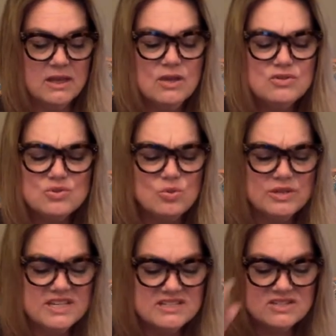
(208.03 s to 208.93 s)
School
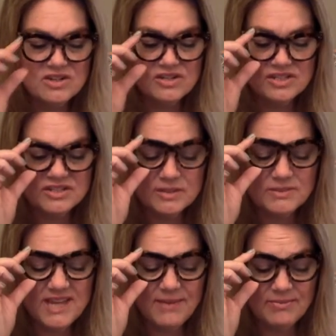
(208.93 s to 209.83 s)
doesn't start till
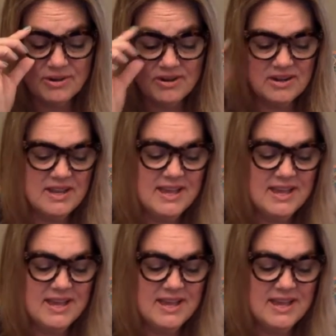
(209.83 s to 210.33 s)
September.